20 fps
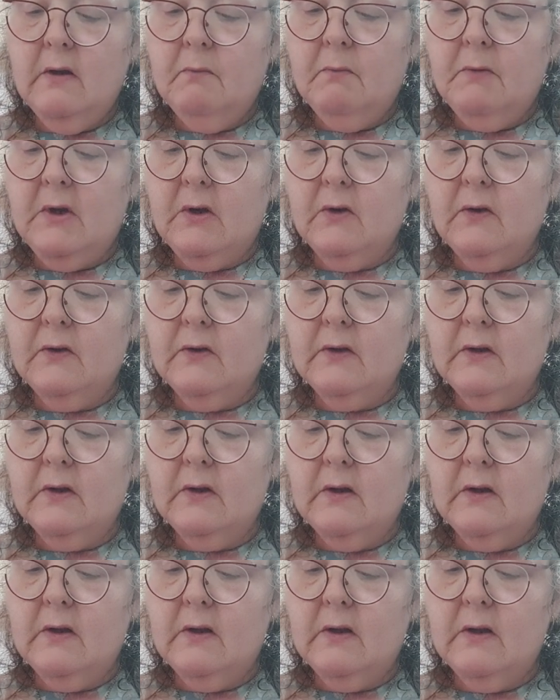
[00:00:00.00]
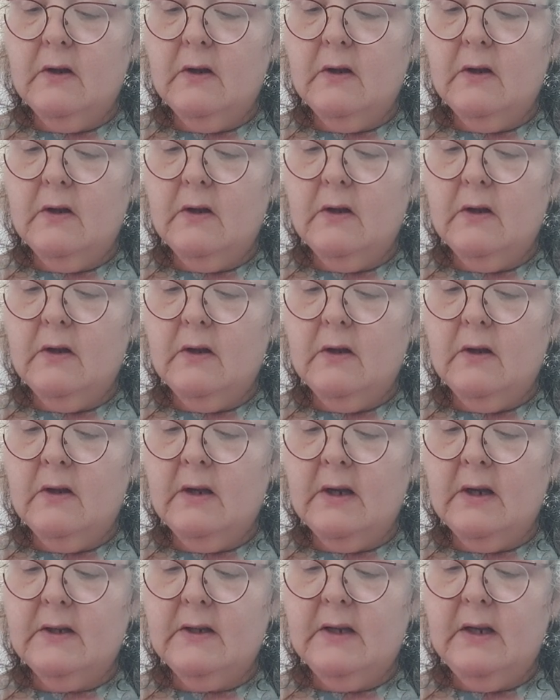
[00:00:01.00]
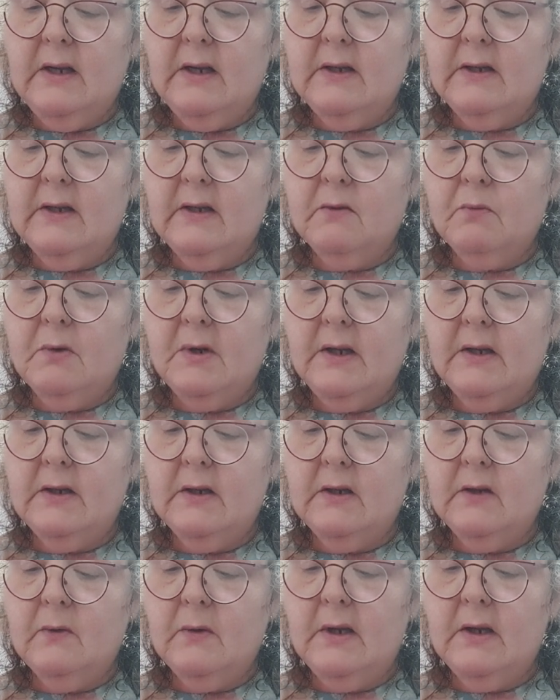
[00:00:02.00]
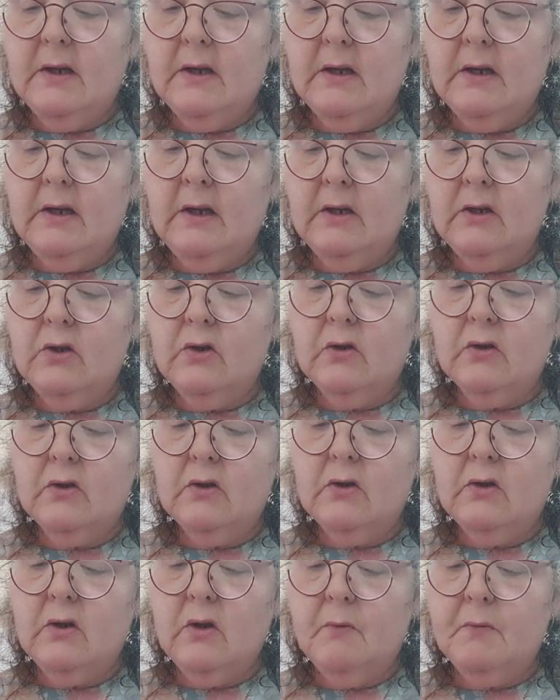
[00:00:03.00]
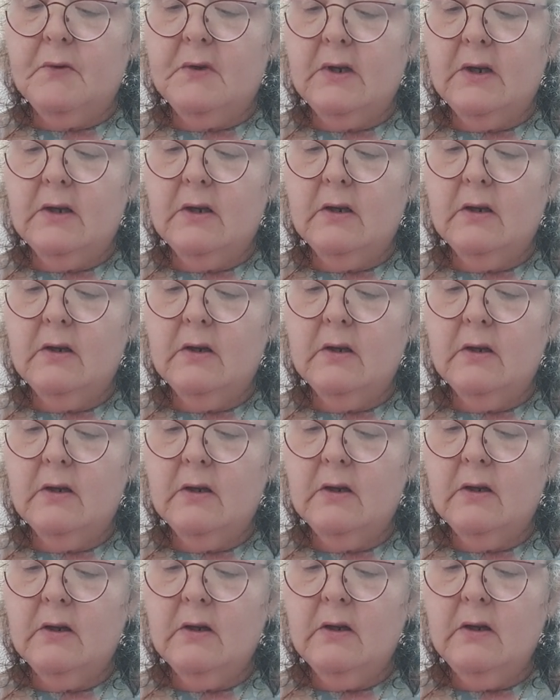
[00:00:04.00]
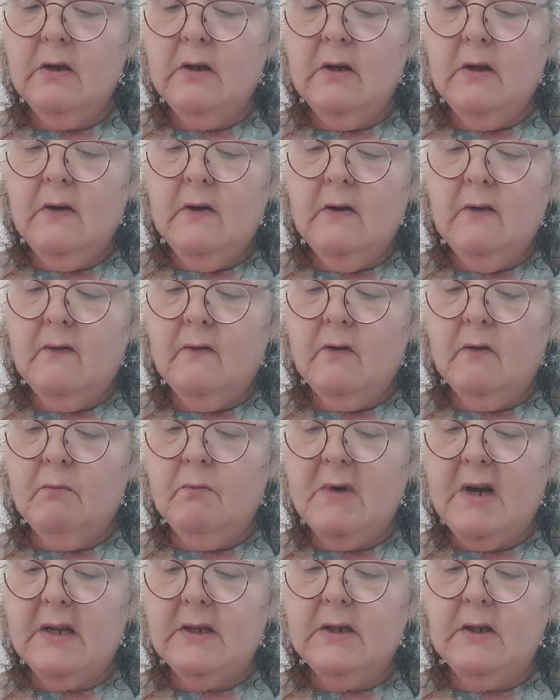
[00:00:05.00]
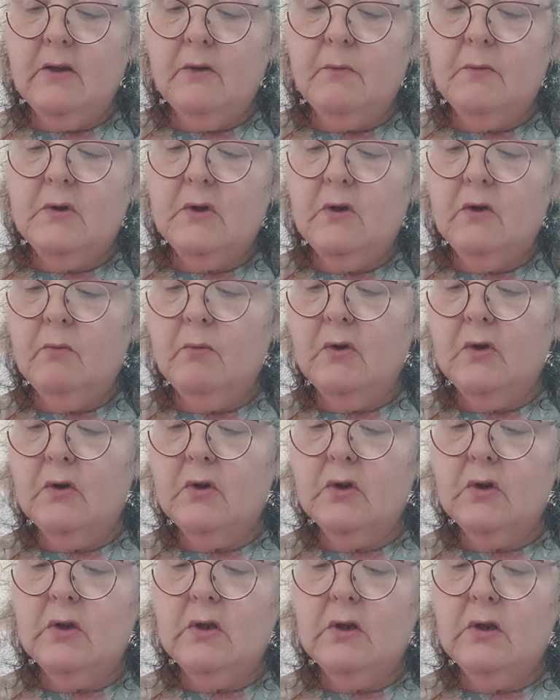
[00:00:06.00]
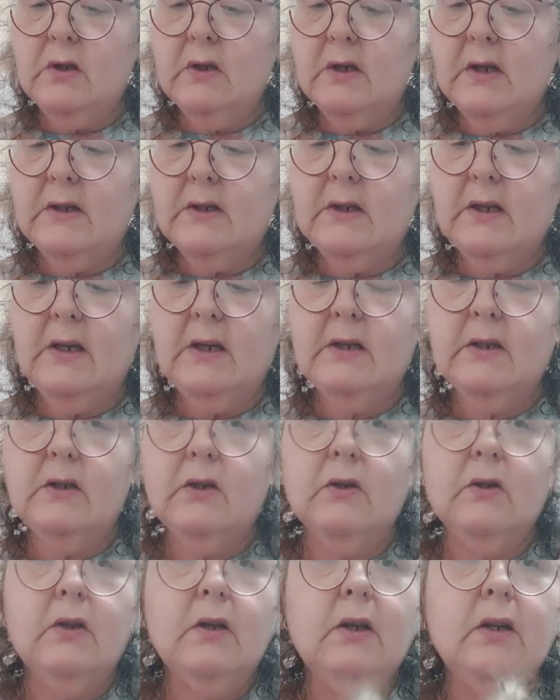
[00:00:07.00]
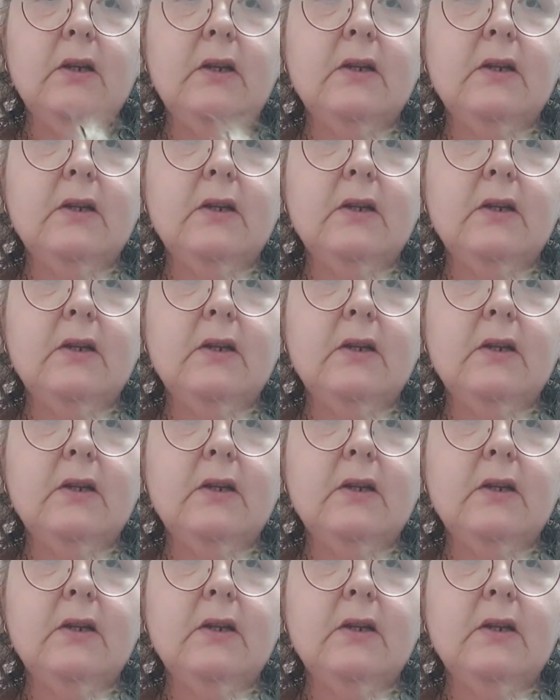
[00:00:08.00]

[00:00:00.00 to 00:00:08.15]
because that's the easiest way to do it, and it just stops it from matting up too much, and that's it, it's done. And